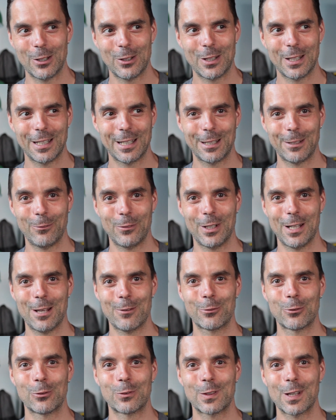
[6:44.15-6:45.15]
You didn't even
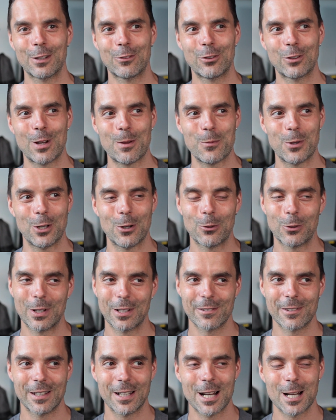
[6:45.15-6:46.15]
have to touch them.
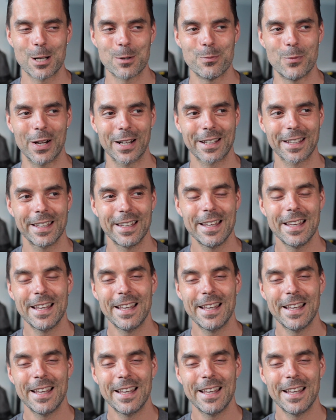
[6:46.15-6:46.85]
That's another bug.